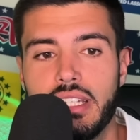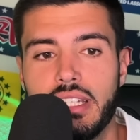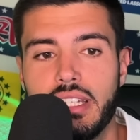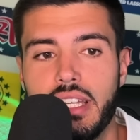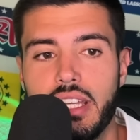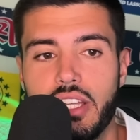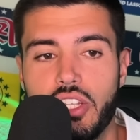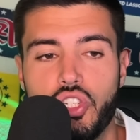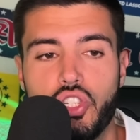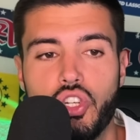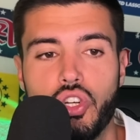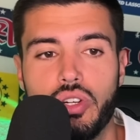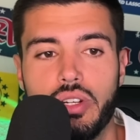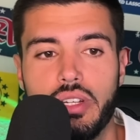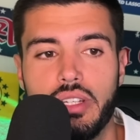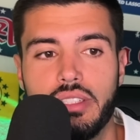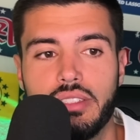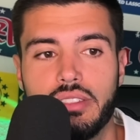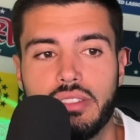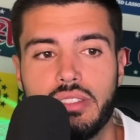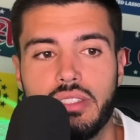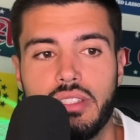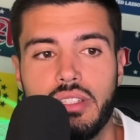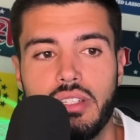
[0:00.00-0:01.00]

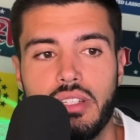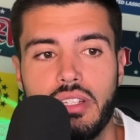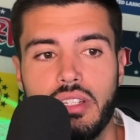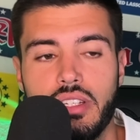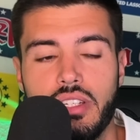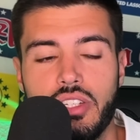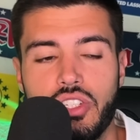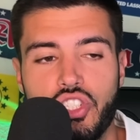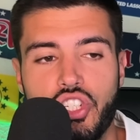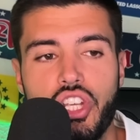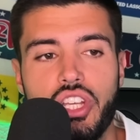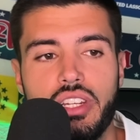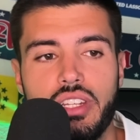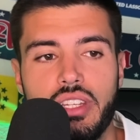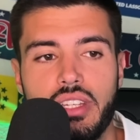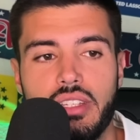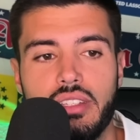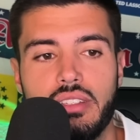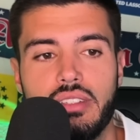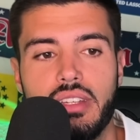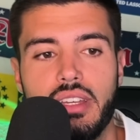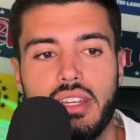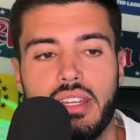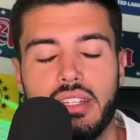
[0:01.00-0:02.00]
enjoys
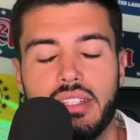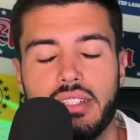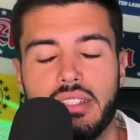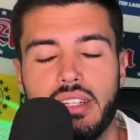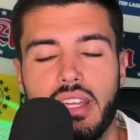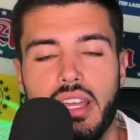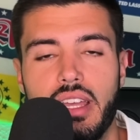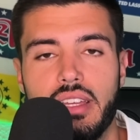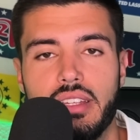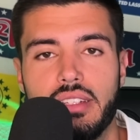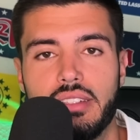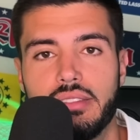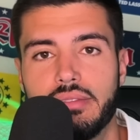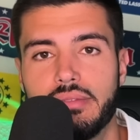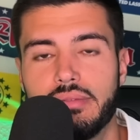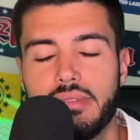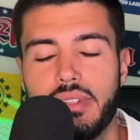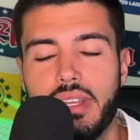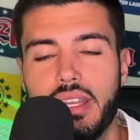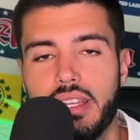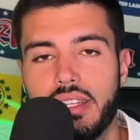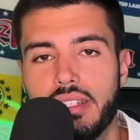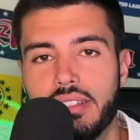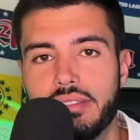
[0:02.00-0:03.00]
cheating and and
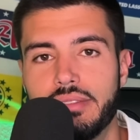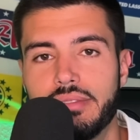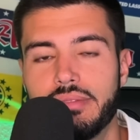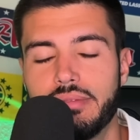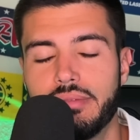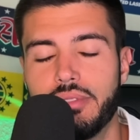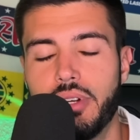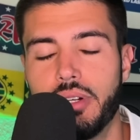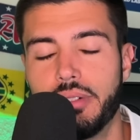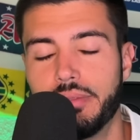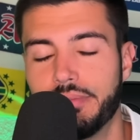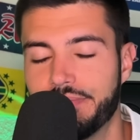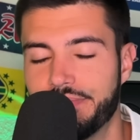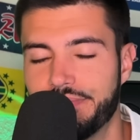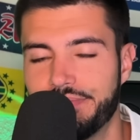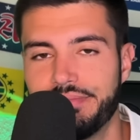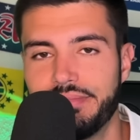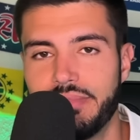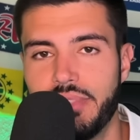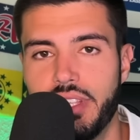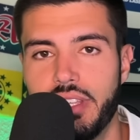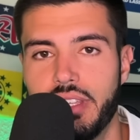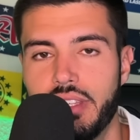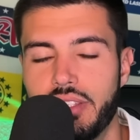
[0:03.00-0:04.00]
and well,
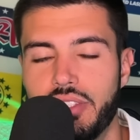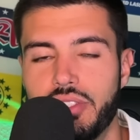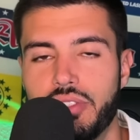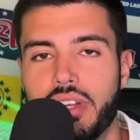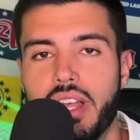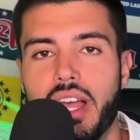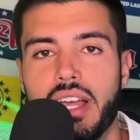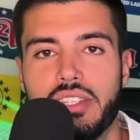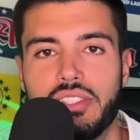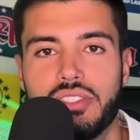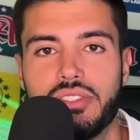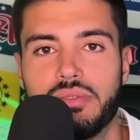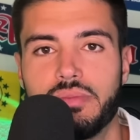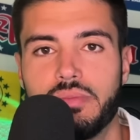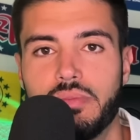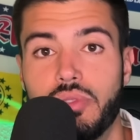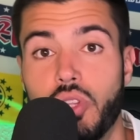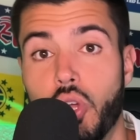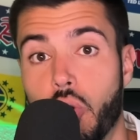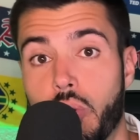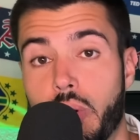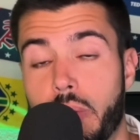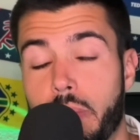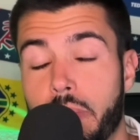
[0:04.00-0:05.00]
you guys
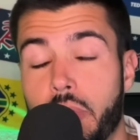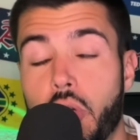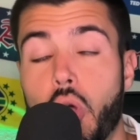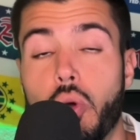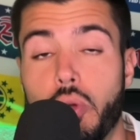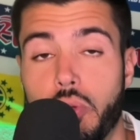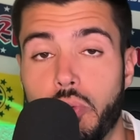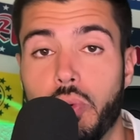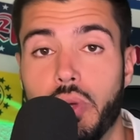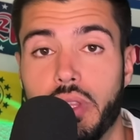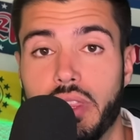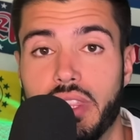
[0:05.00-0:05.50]
know where I'm going with